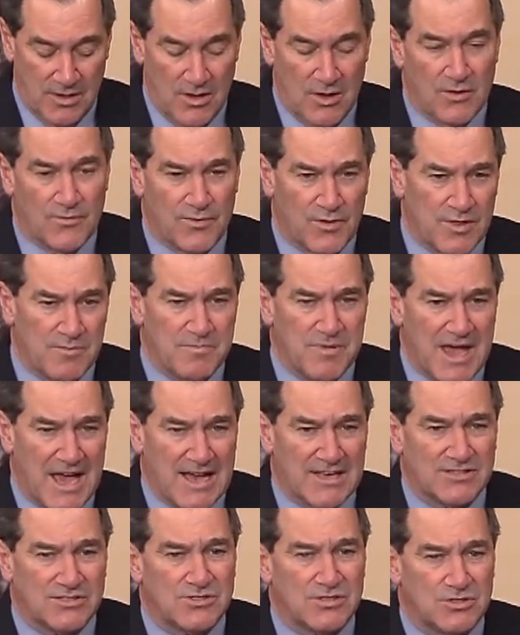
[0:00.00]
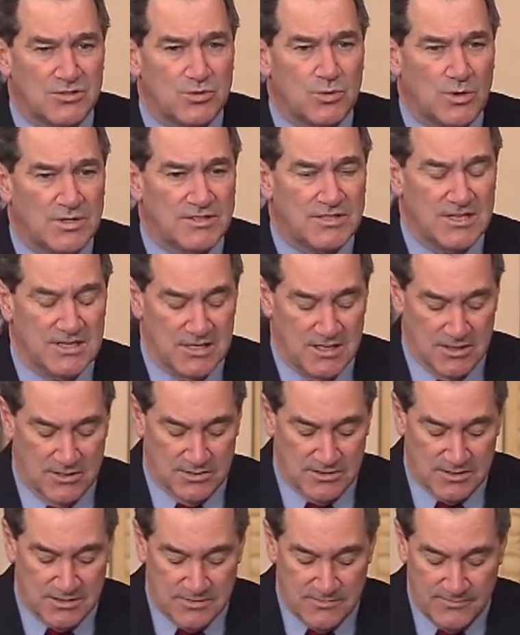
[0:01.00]
for the past 20
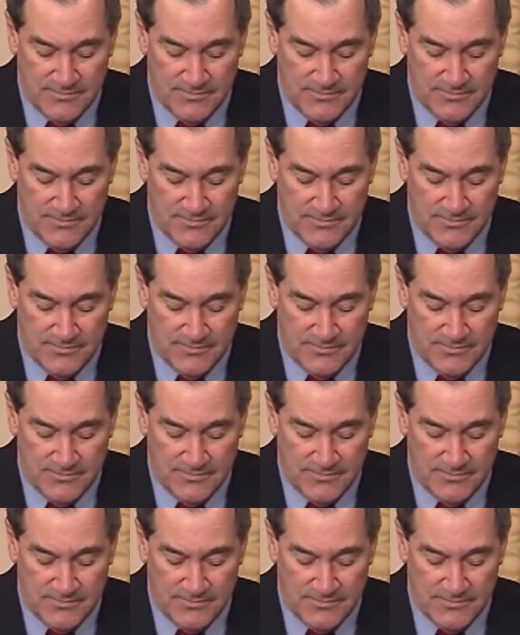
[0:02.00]
years.